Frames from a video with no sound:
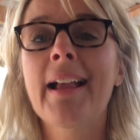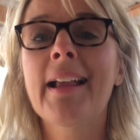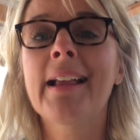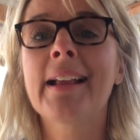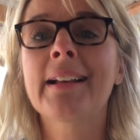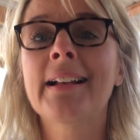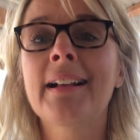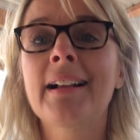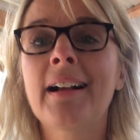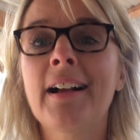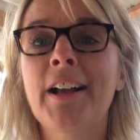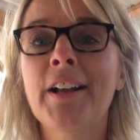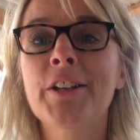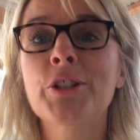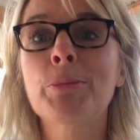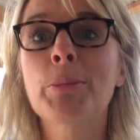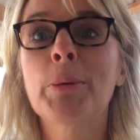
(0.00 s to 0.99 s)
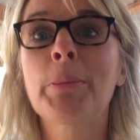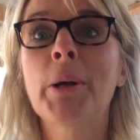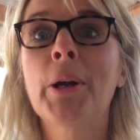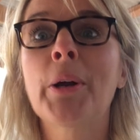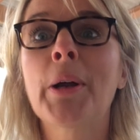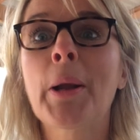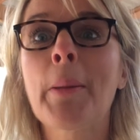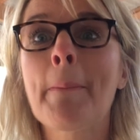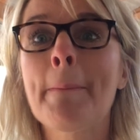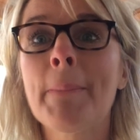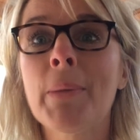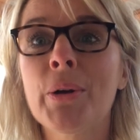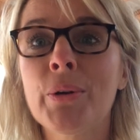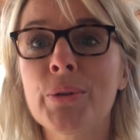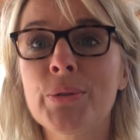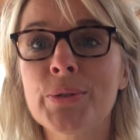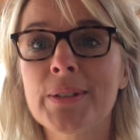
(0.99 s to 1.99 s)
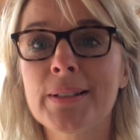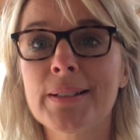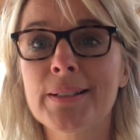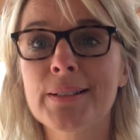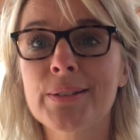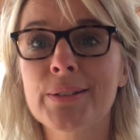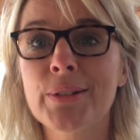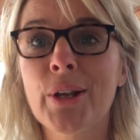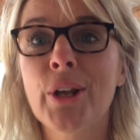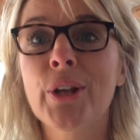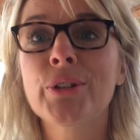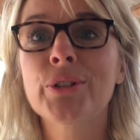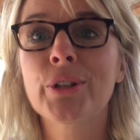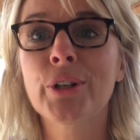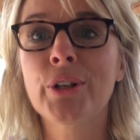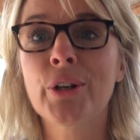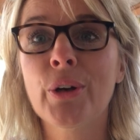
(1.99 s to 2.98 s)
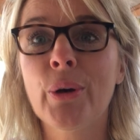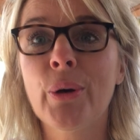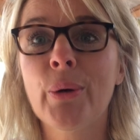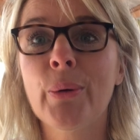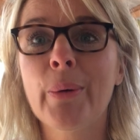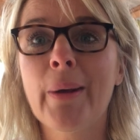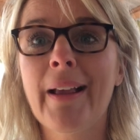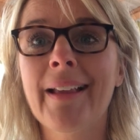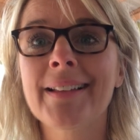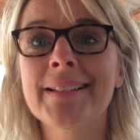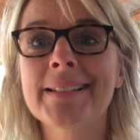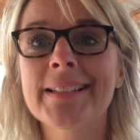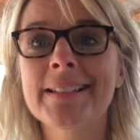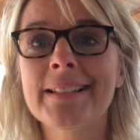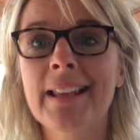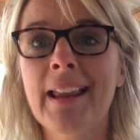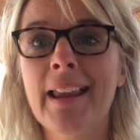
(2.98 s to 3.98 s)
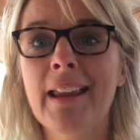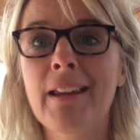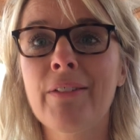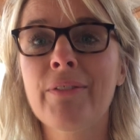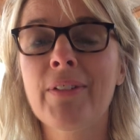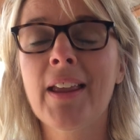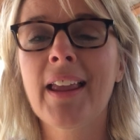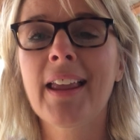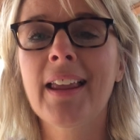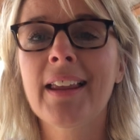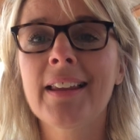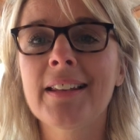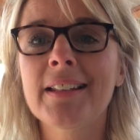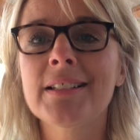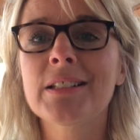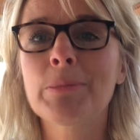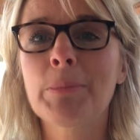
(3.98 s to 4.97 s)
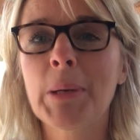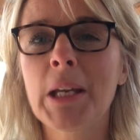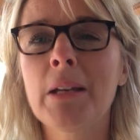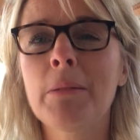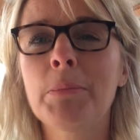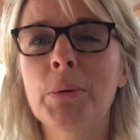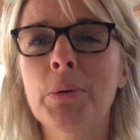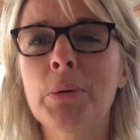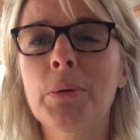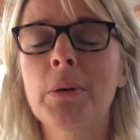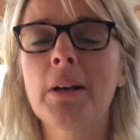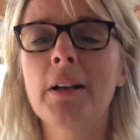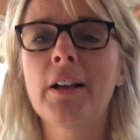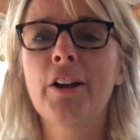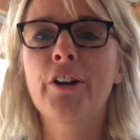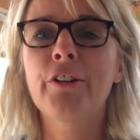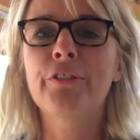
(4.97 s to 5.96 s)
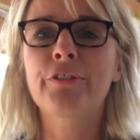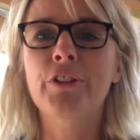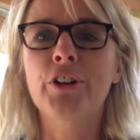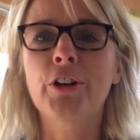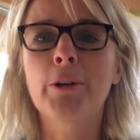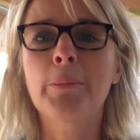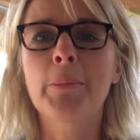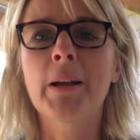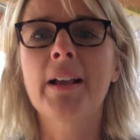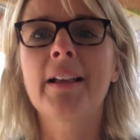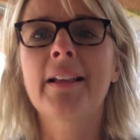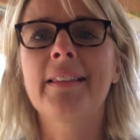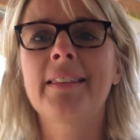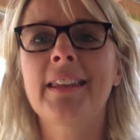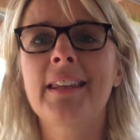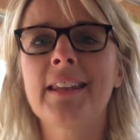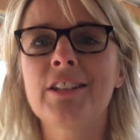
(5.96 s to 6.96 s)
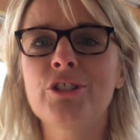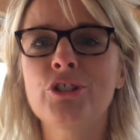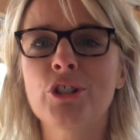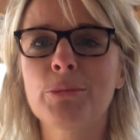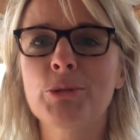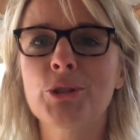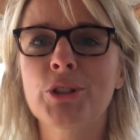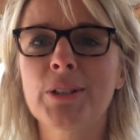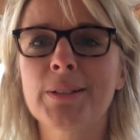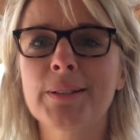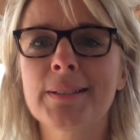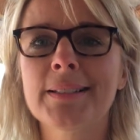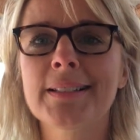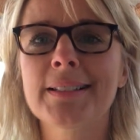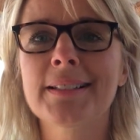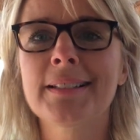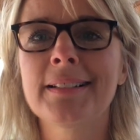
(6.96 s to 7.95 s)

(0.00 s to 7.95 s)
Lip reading: And God is preparing Moses to go and save his people from the Egyptians.